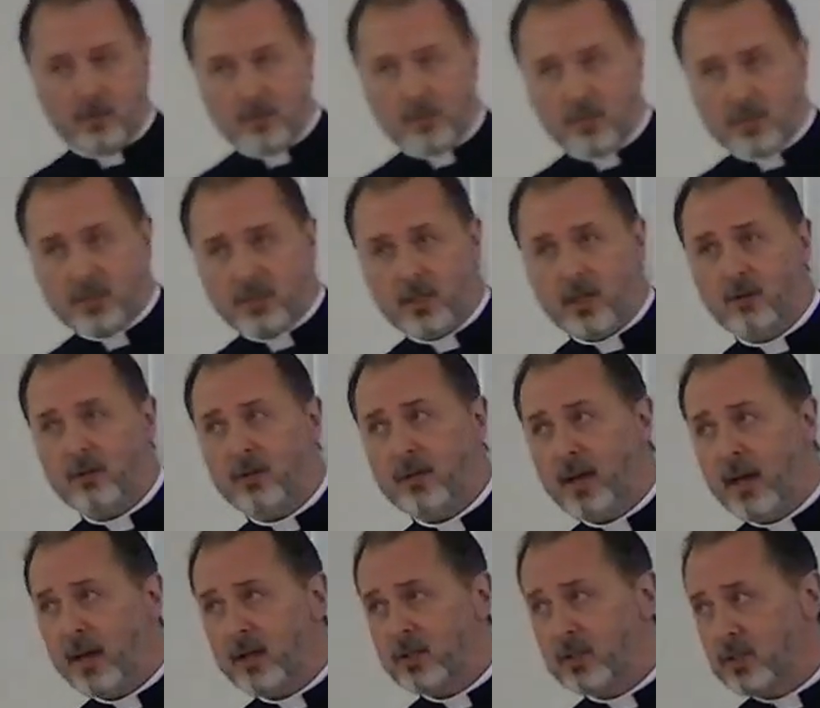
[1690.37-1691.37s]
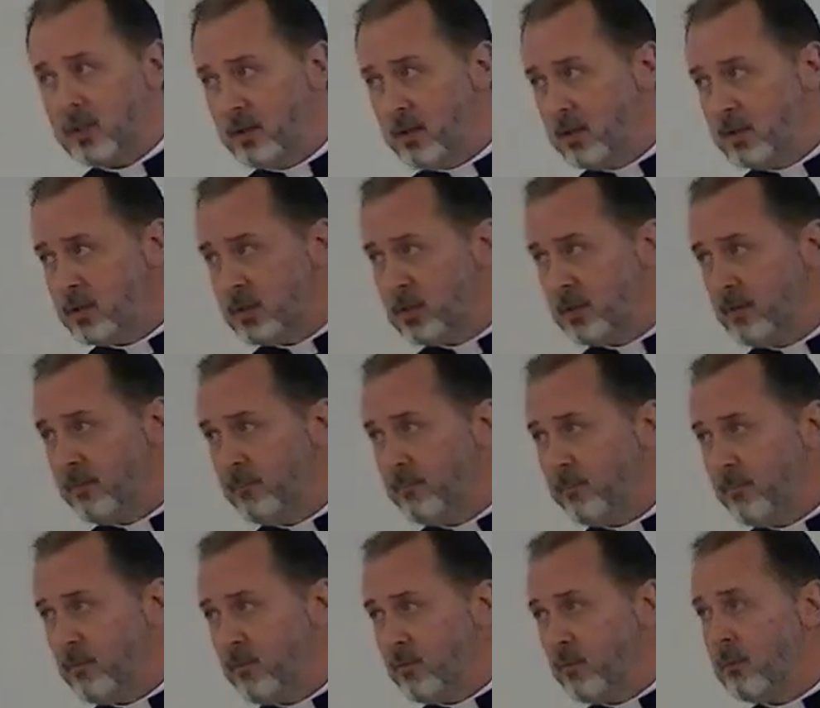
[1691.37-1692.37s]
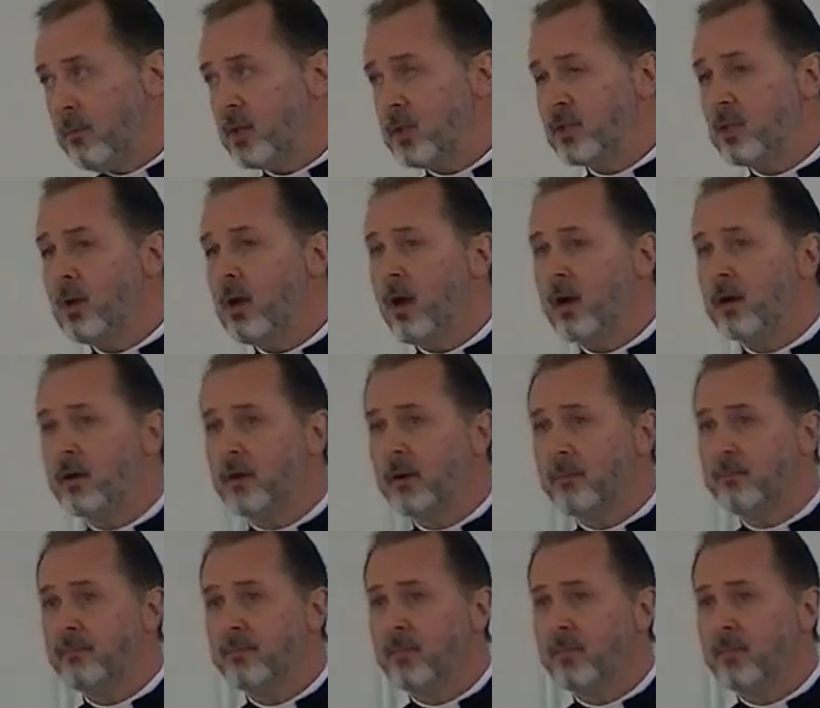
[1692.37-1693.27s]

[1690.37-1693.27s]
in the Syriac church for much longer.